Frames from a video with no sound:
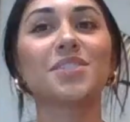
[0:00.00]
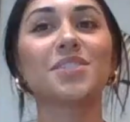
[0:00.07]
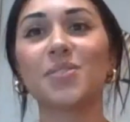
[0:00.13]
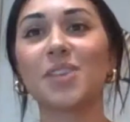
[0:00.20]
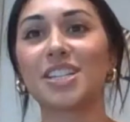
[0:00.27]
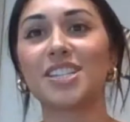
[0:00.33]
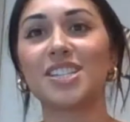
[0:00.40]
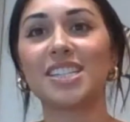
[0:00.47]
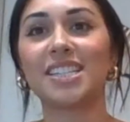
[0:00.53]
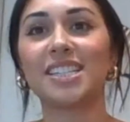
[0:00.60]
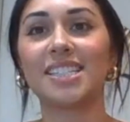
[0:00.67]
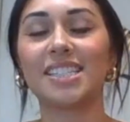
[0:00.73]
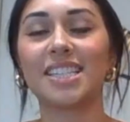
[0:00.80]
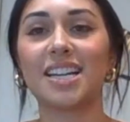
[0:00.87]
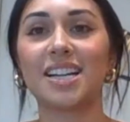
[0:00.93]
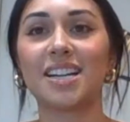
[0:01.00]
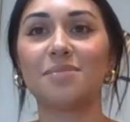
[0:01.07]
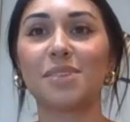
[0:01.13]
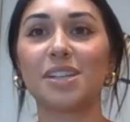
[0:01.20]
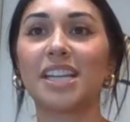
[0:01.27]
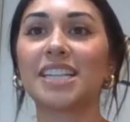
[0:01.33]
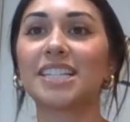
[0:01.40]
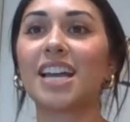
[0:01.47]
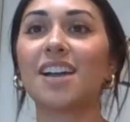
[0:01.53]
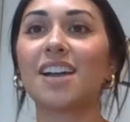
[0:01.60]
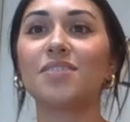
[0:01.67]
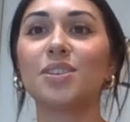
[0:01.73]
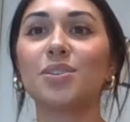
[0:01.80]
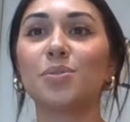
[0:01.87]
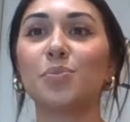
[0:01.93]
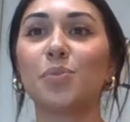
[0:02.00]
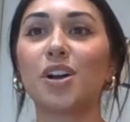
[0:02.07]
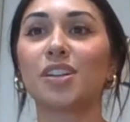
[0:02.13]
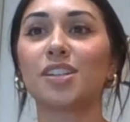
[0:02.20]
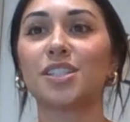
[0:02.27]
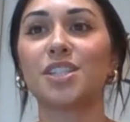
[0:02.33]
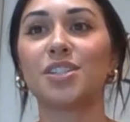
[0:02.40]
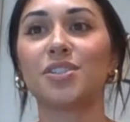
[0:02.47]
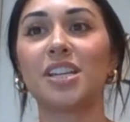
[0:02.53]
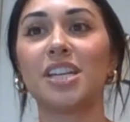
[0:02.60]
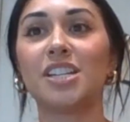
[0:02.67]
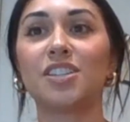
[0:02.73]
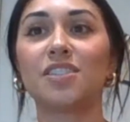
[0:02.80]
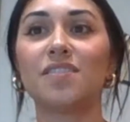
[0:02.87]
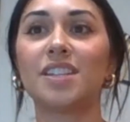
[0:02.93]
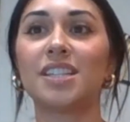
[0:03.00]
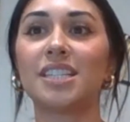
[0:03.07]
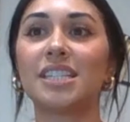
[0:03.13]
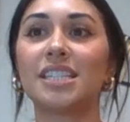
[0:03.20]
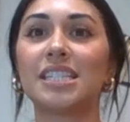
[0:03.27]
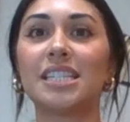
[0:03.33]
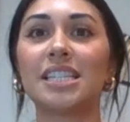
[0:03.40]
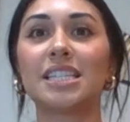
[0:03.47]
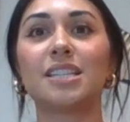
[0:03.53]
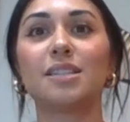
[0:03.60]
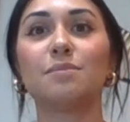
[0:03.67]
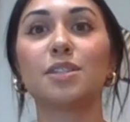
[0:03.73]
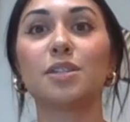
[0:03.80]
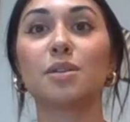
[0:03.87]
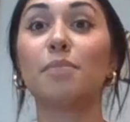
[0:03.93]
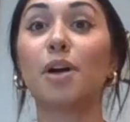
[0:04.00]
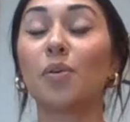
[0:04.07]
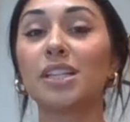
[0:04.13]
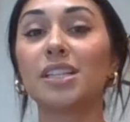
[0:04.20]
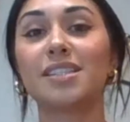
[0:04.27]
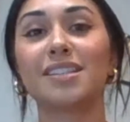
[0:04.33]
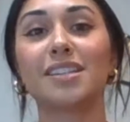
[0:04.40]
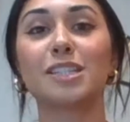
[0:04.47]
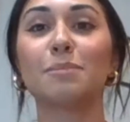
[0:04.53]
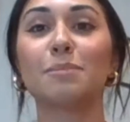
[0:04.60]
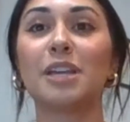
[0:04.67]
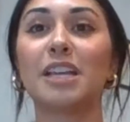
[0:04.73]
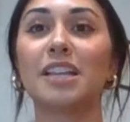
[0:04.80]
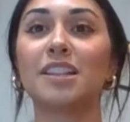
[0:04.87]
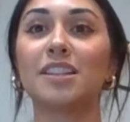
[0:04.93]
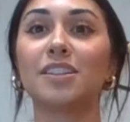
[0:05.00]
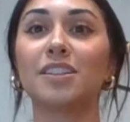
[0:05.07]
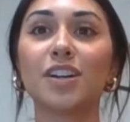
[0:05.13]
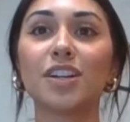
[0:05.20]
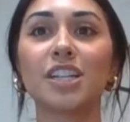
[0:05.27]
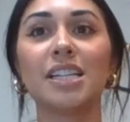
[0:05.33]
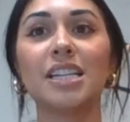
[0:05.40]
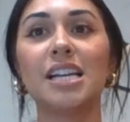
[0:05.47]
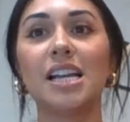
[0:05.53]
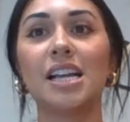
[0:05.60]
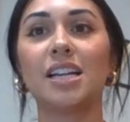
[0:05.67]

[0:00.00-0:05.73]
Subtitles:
few questions, I'd like to have you walk us through each of the system's components and explain their function,